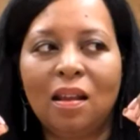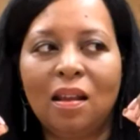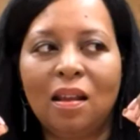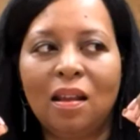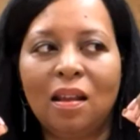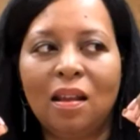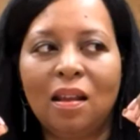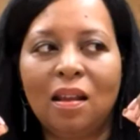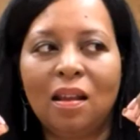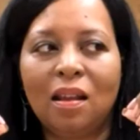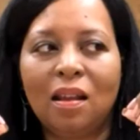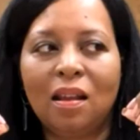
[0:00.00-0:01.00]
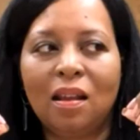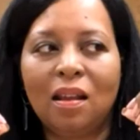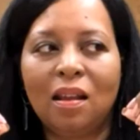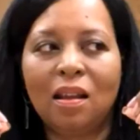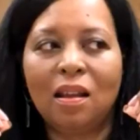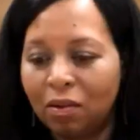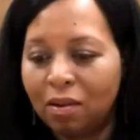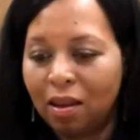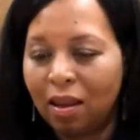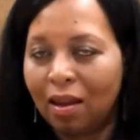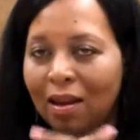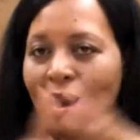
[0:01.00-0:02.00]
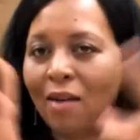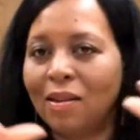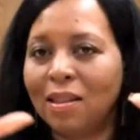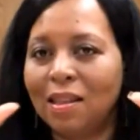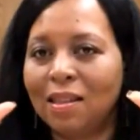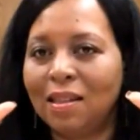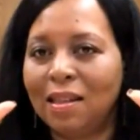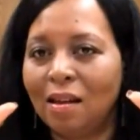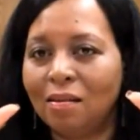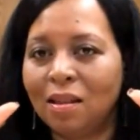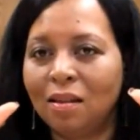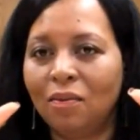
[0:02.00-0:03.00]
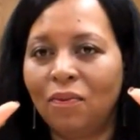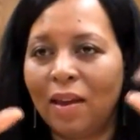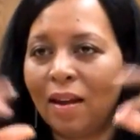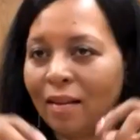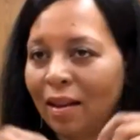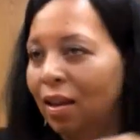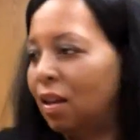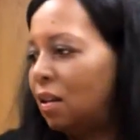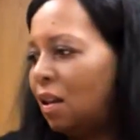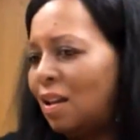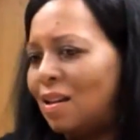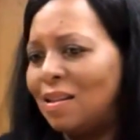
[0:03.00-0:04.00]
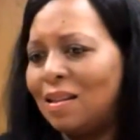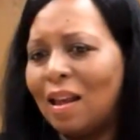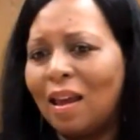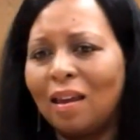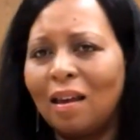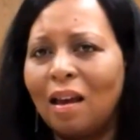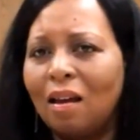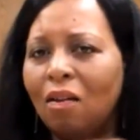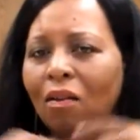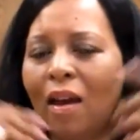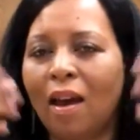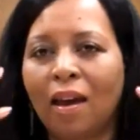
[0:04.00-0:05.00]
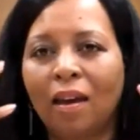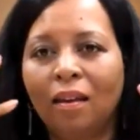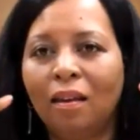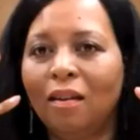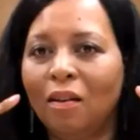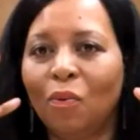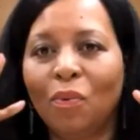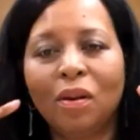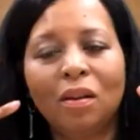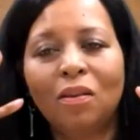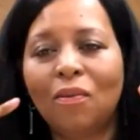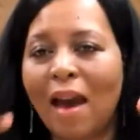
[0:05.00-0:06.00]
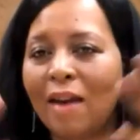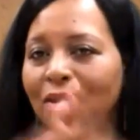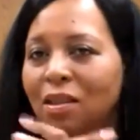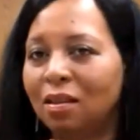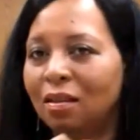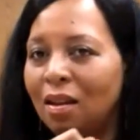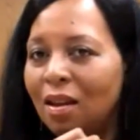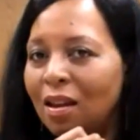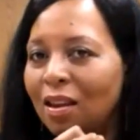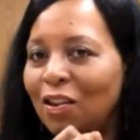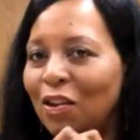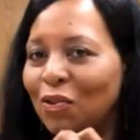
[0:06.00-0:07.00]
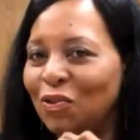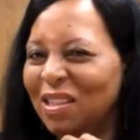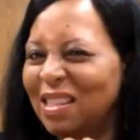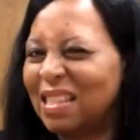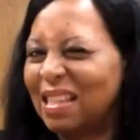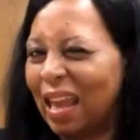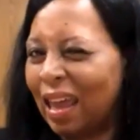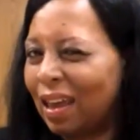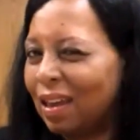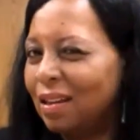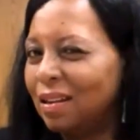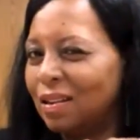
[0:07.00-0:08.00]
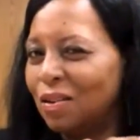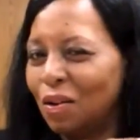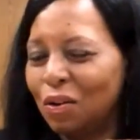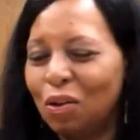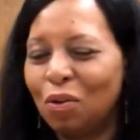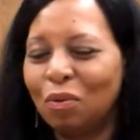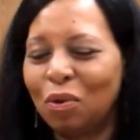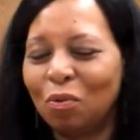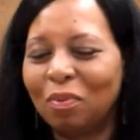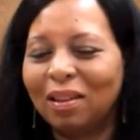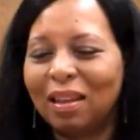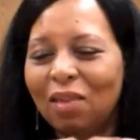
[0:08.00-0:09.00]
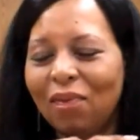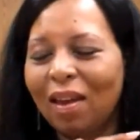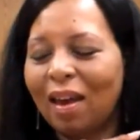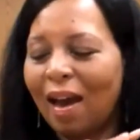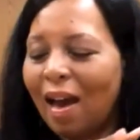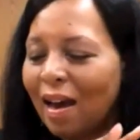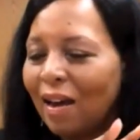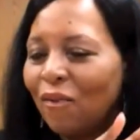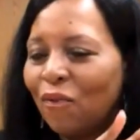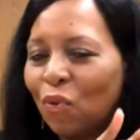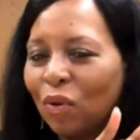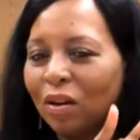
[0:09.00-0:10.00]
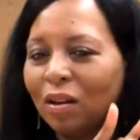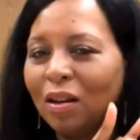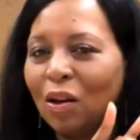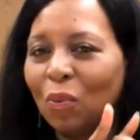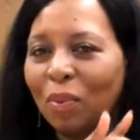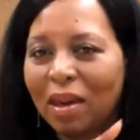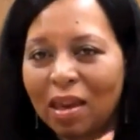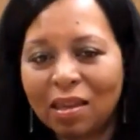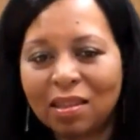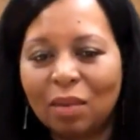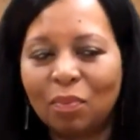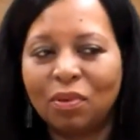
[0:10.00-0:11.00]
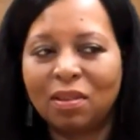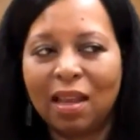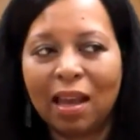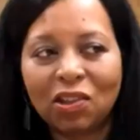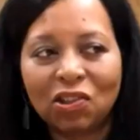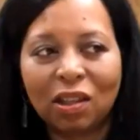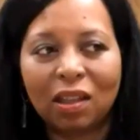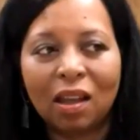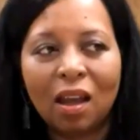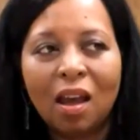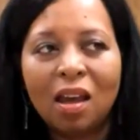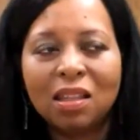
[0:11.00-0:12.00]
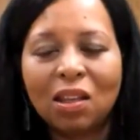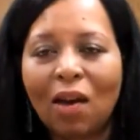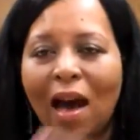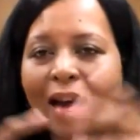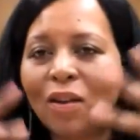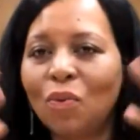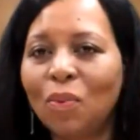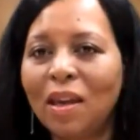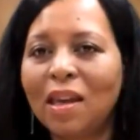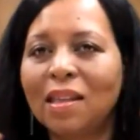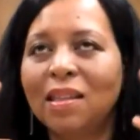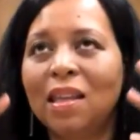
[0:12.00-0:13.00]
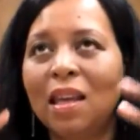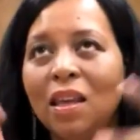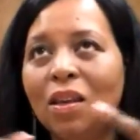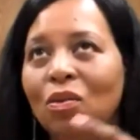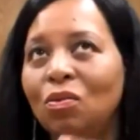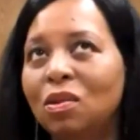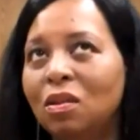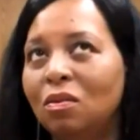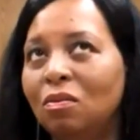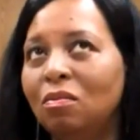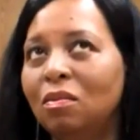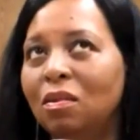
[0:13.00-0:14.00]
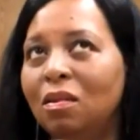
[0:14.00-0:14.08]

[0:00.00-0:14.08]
our community, and now it's this Delta variant, and it's like, okay, you have to just stand. You're believing God for peace and protection. So how do we continue to